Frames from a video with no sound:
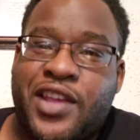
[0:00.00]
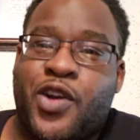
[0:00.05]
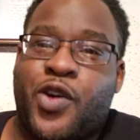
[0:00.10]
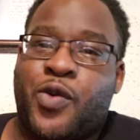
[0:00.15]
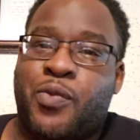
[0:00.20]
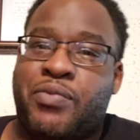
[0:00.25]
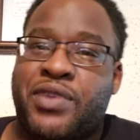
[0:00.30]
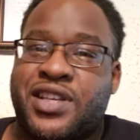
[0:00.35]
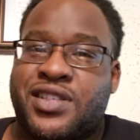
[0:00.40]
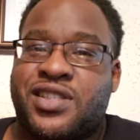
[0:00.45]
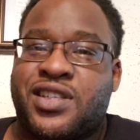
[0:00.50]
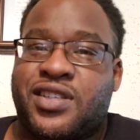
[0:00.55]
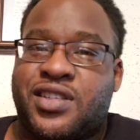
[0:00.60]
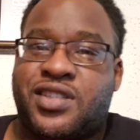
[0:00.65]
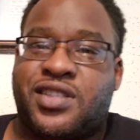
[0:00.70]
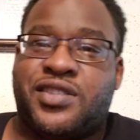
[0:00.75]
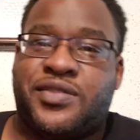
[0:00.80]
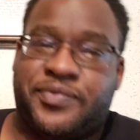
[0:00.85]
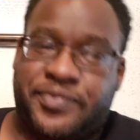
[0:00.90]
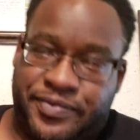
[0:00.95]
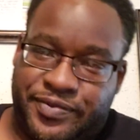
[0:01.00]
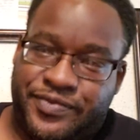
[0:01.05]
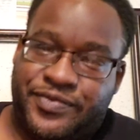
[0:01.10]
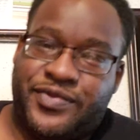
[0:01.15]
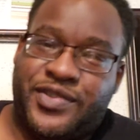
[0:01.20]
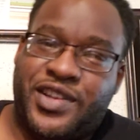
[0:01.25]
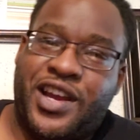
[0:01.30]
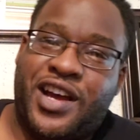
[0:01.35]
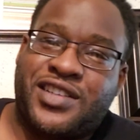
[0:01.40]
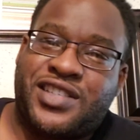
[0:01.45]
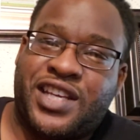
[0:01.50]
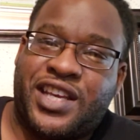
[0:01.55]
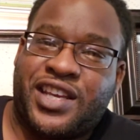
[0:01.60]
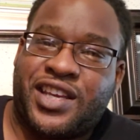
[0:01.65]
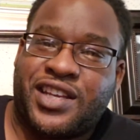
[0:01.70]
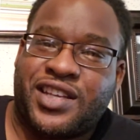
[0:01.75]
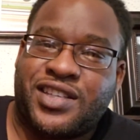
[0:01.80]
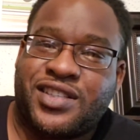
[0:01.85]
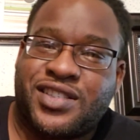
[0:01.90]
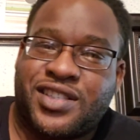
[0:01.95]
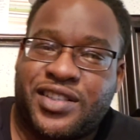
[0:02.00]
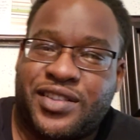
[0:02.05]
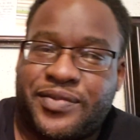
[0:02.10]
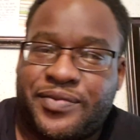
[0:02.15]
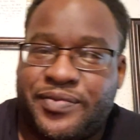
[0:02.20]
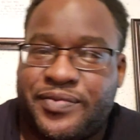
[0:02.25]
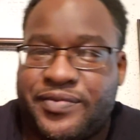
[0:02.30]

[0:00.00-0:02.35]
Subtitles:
your own business. Y'all take it easy.